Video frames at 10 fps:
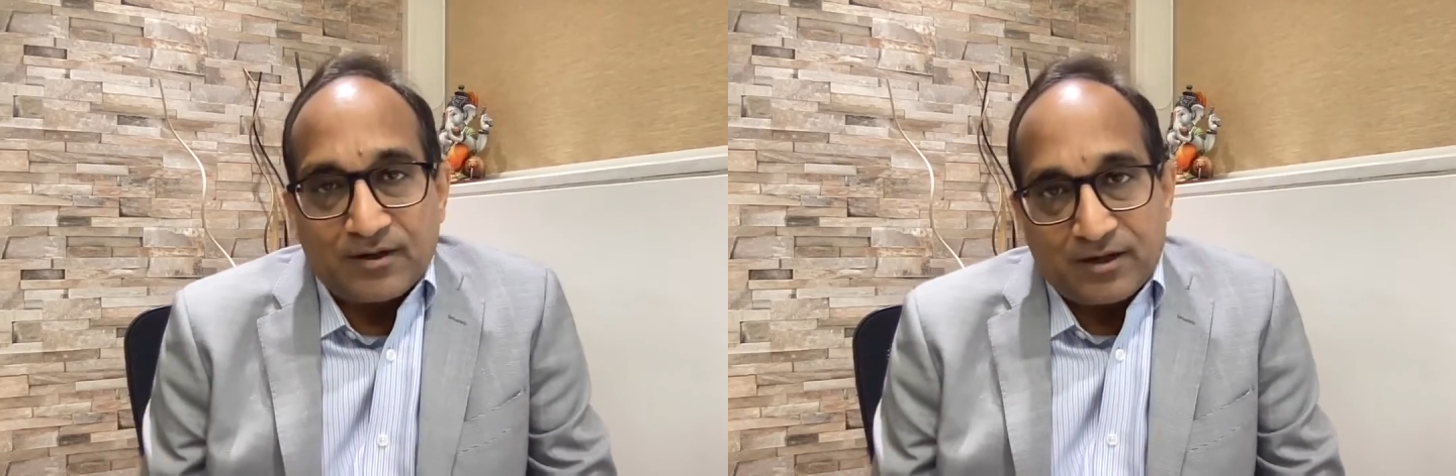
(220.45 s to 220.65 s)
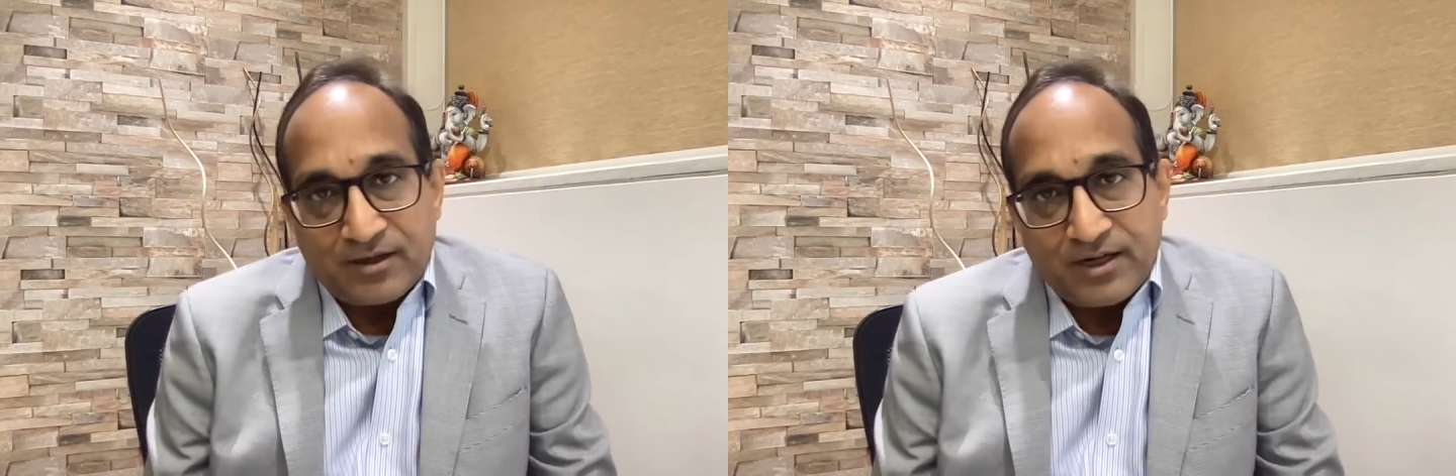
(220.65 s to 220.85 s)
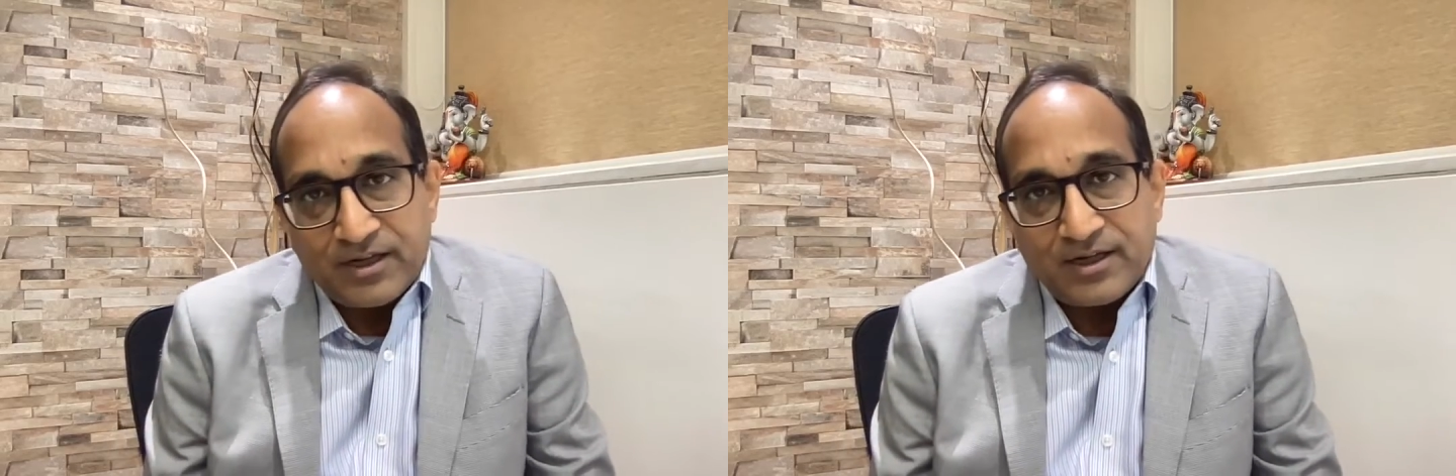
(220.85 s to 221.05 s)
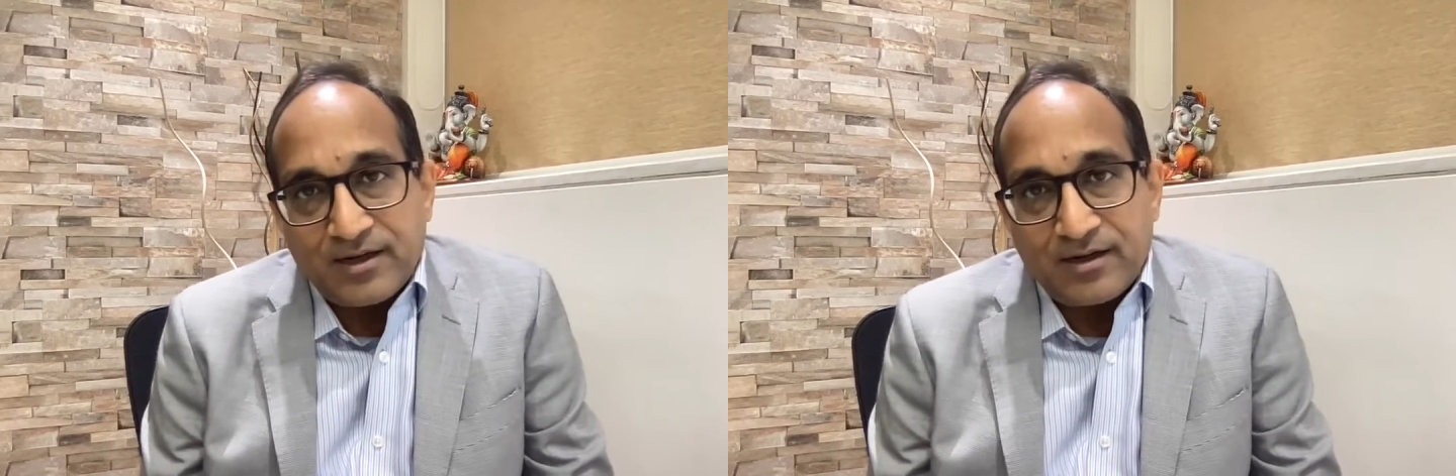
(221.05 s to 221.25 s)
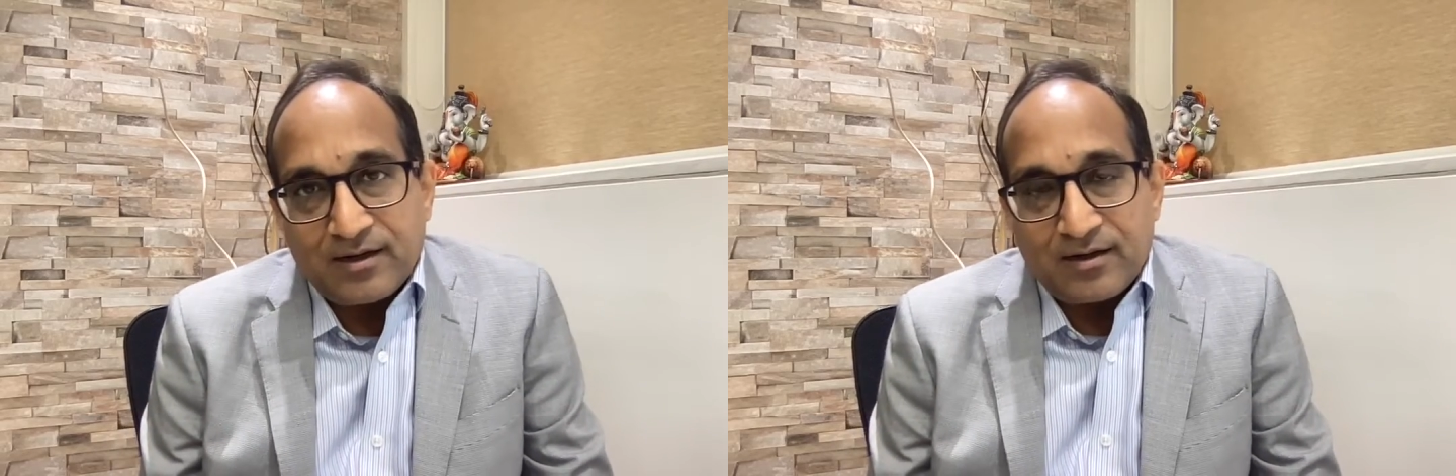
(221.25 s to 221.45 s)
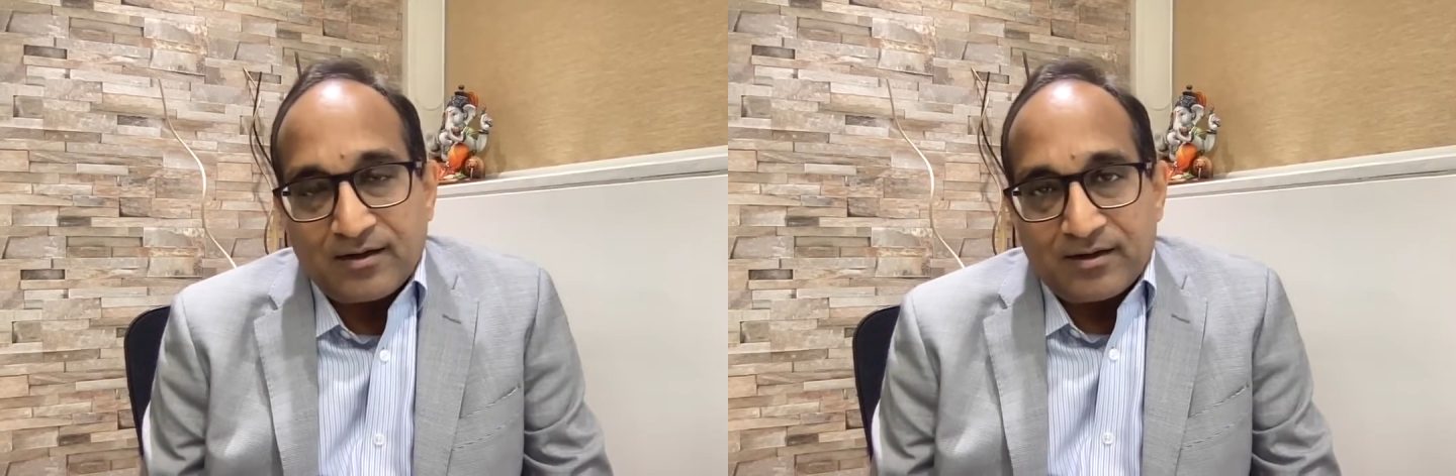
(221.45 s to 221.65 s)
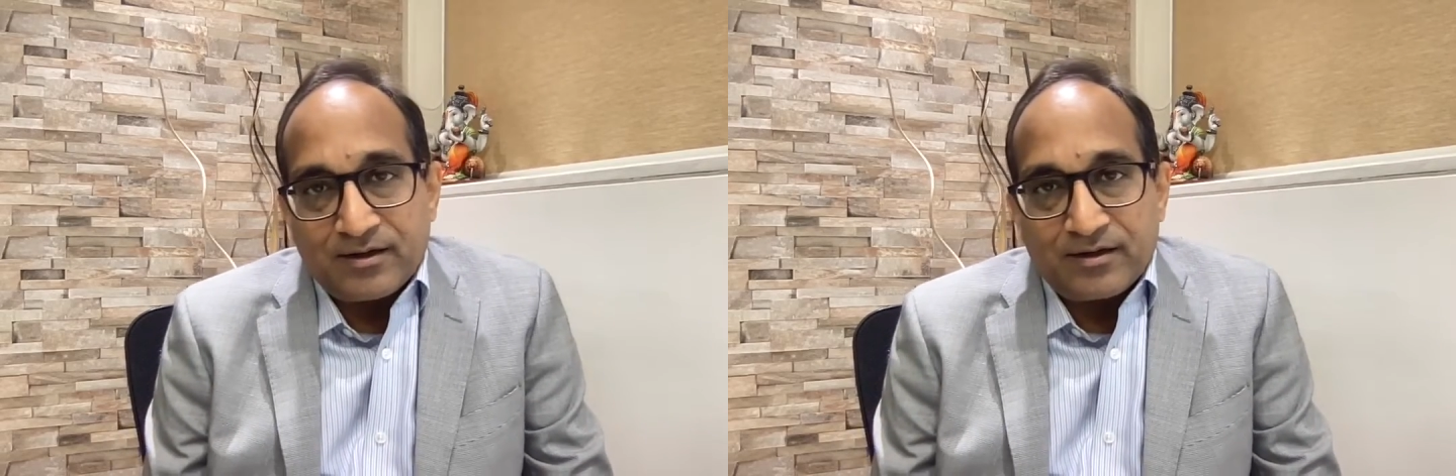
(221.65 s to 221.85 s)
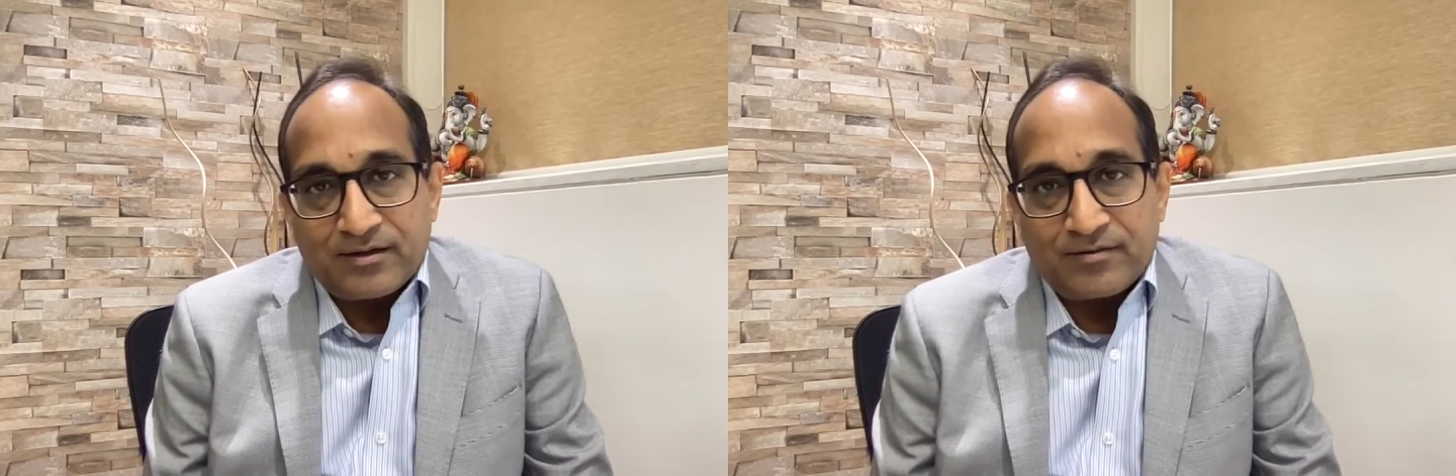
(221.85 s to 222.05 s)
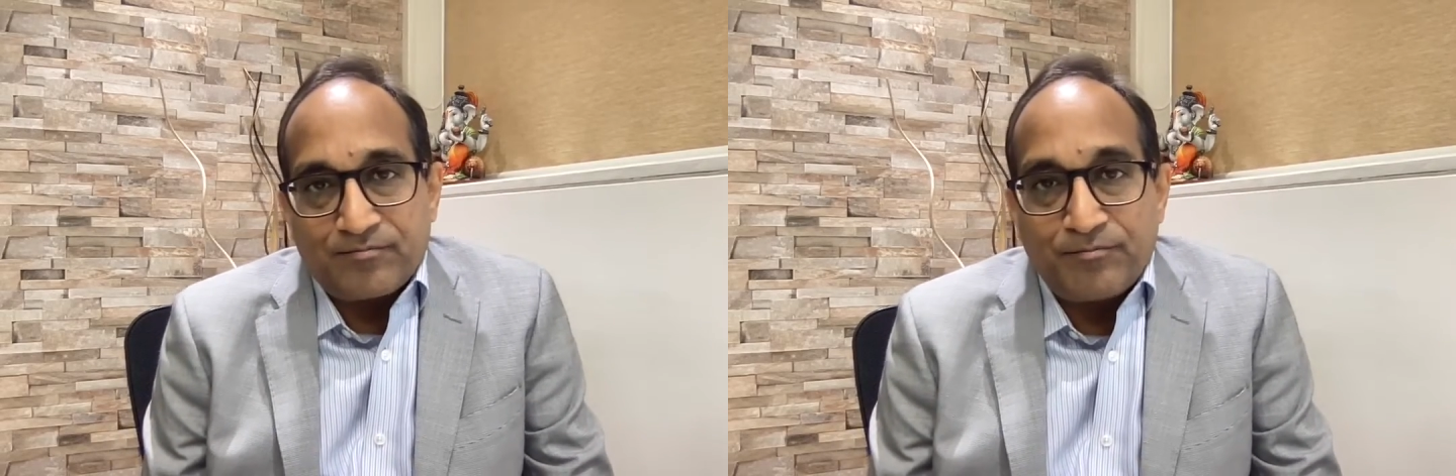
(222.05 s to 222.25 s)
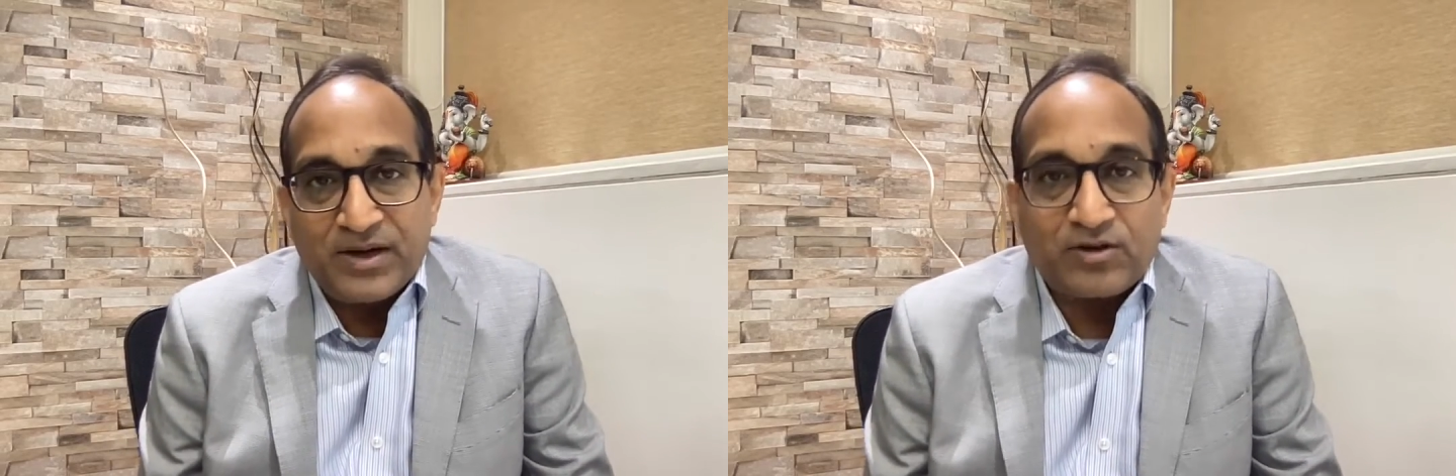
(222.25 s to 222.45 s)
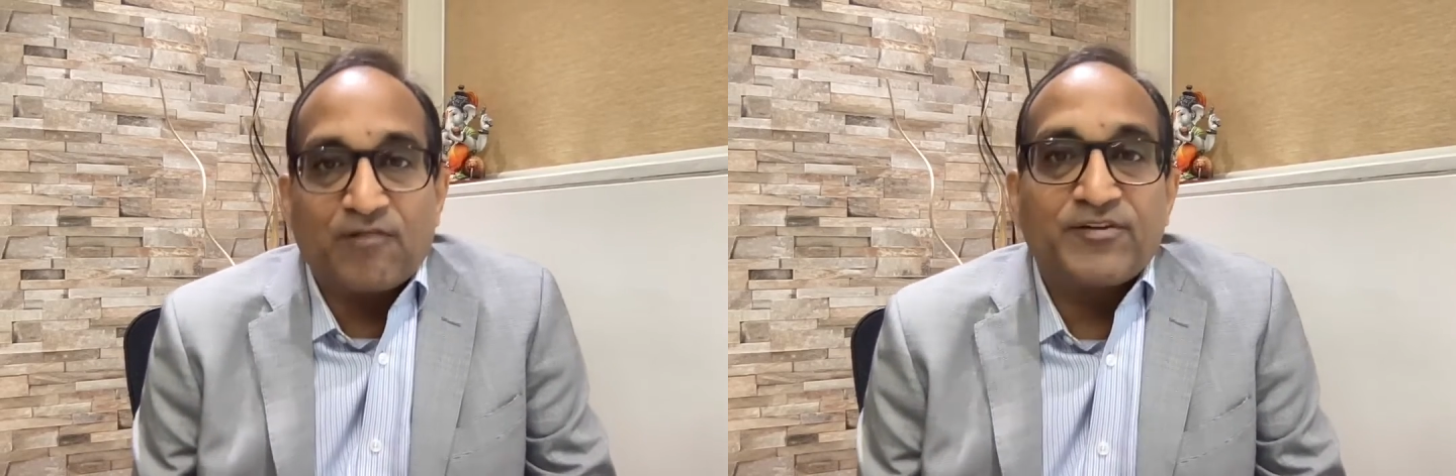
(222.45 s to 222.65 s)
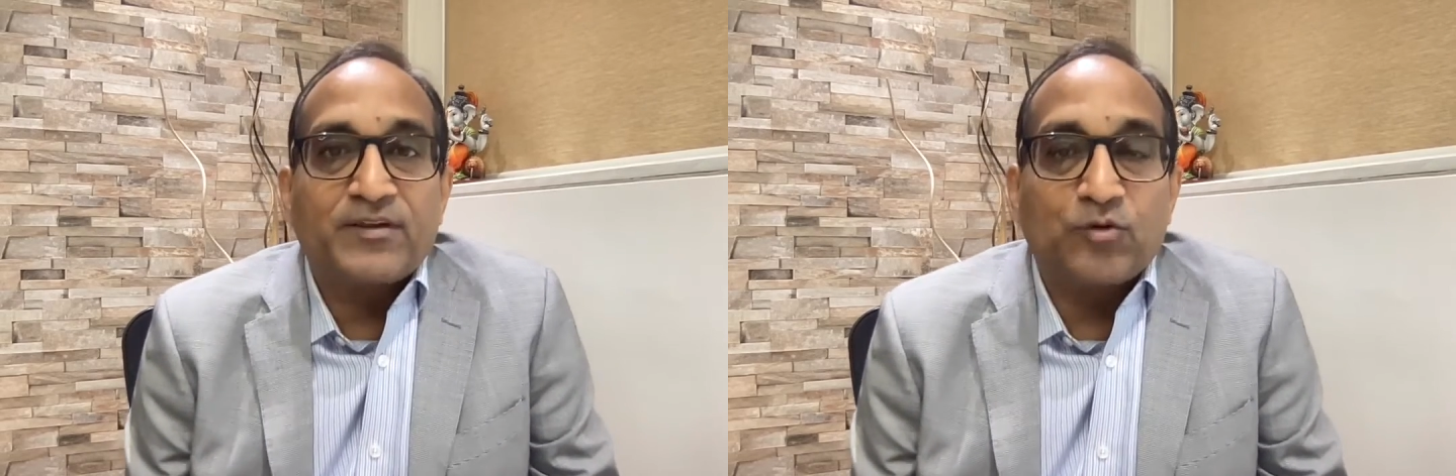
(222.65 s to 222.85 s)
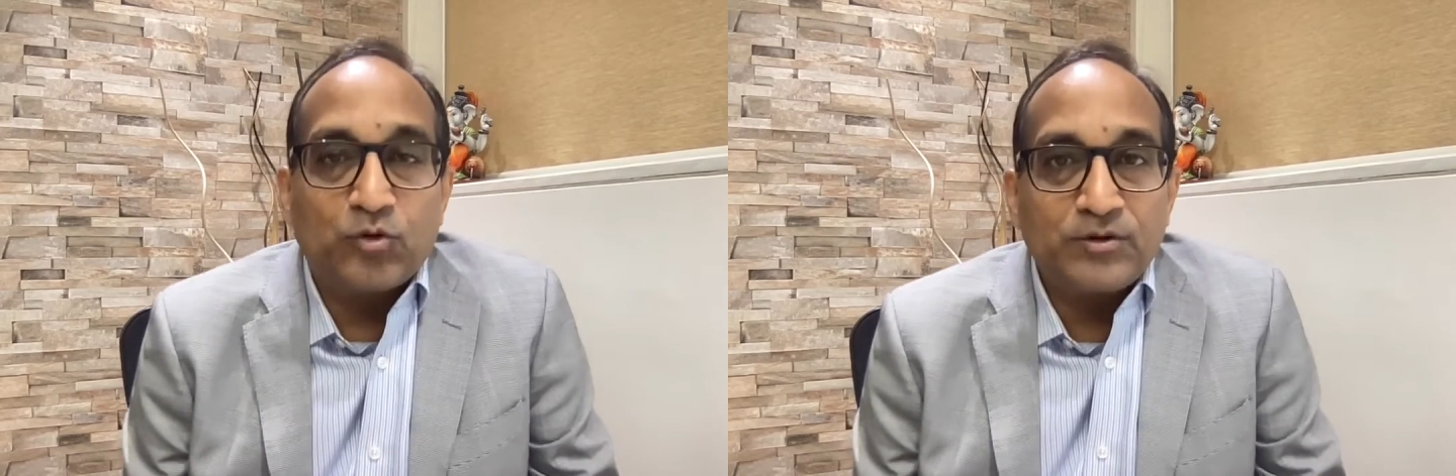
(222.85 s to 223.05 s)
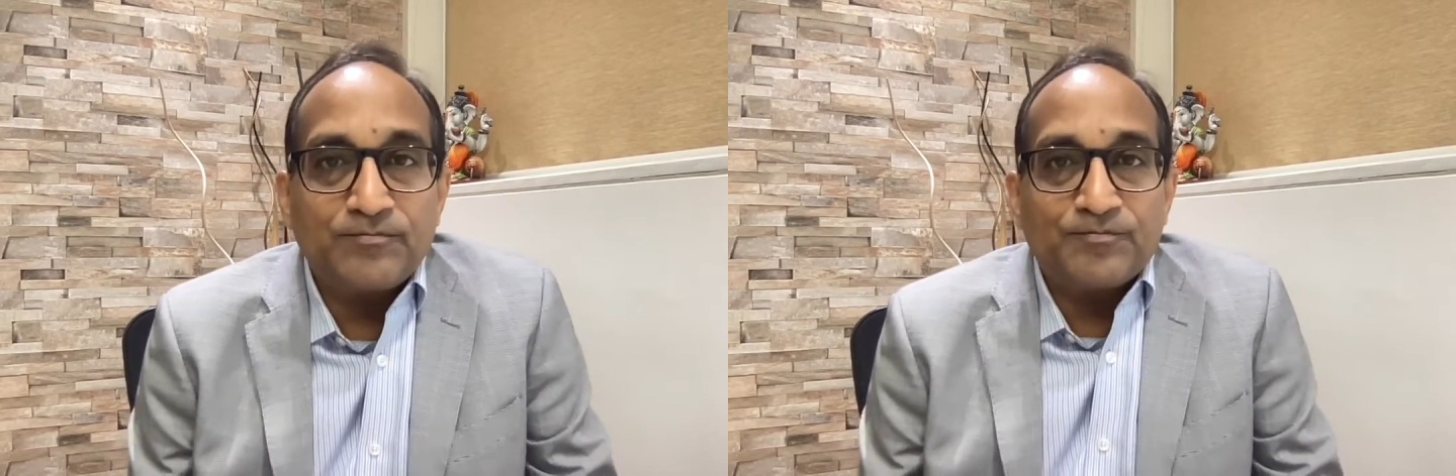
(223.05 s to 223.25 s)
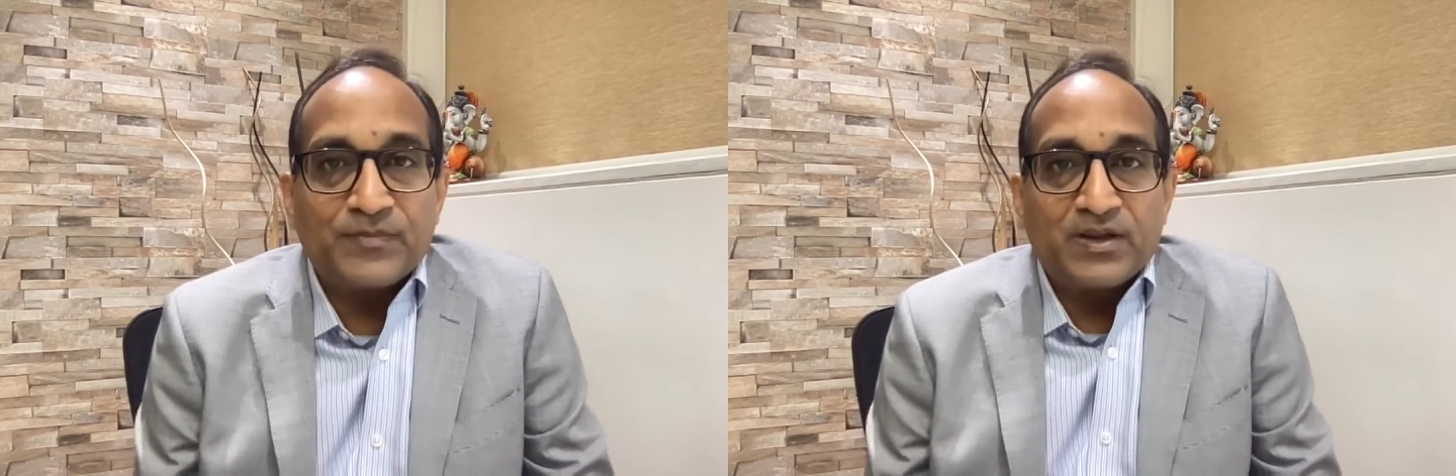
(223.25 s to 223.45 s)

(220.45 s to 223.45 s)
a little bit of its own.